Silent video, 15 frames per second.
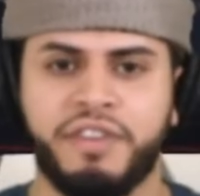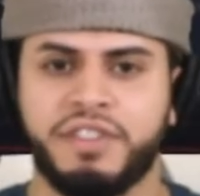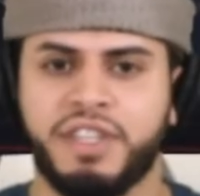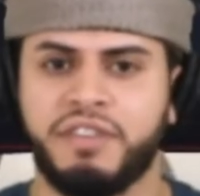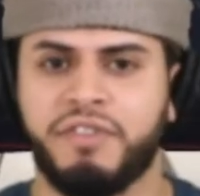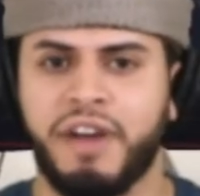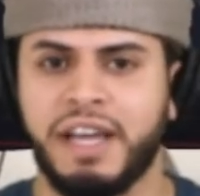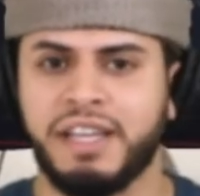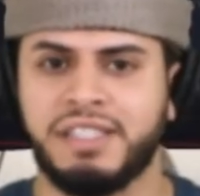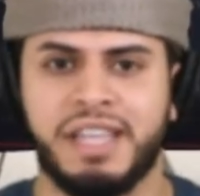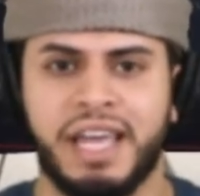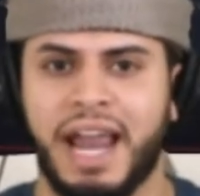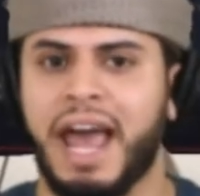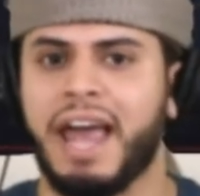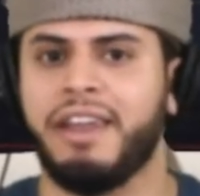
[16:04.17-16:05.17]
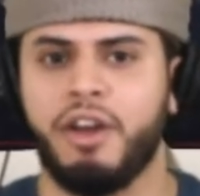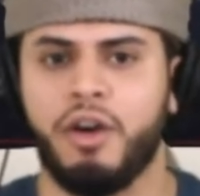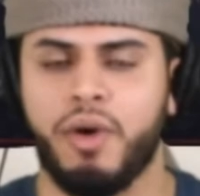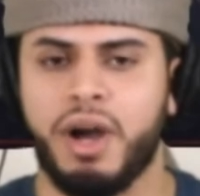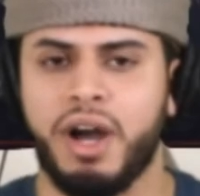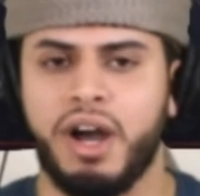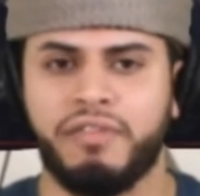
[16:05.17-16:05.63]
50 fights that I
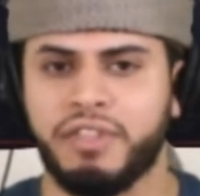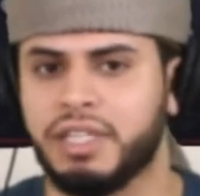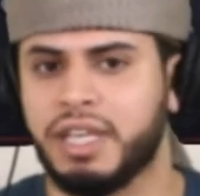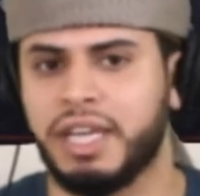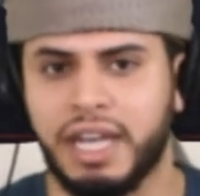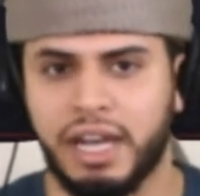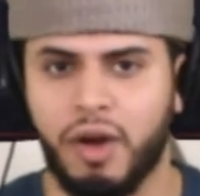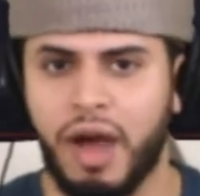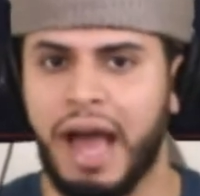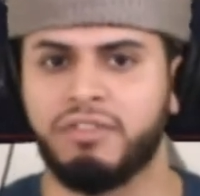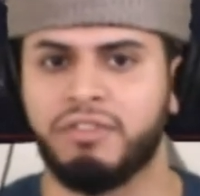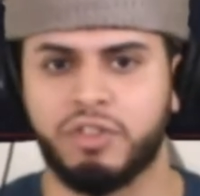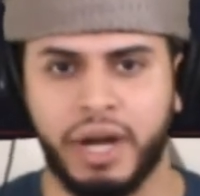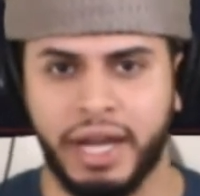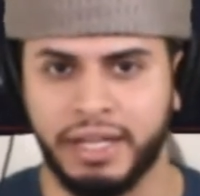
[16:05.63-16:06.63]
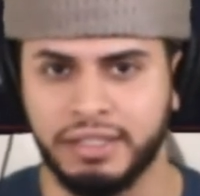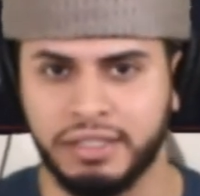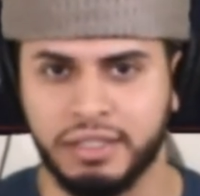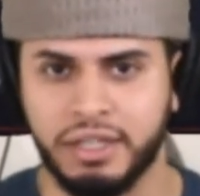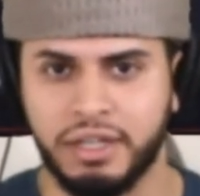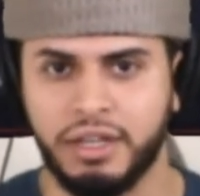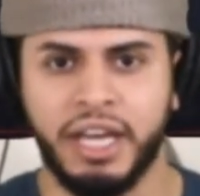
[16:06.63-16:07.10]
know of is Canelo
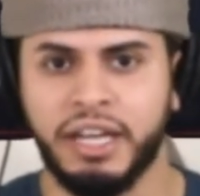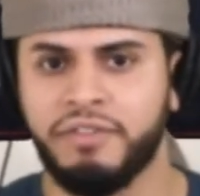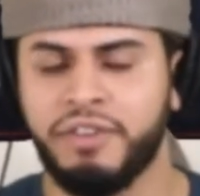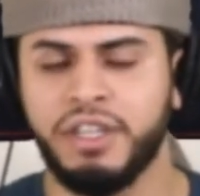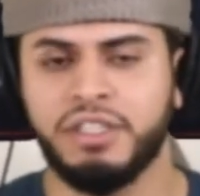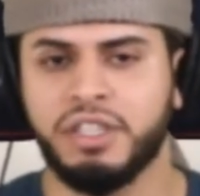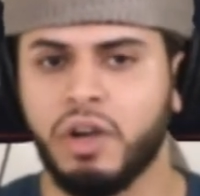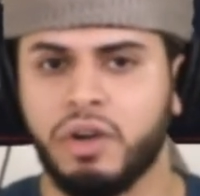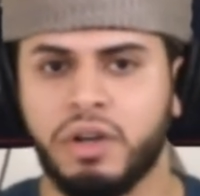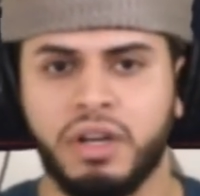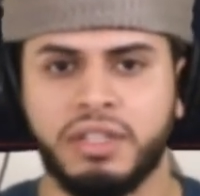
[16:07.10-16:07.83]
Alvarez. And if he's so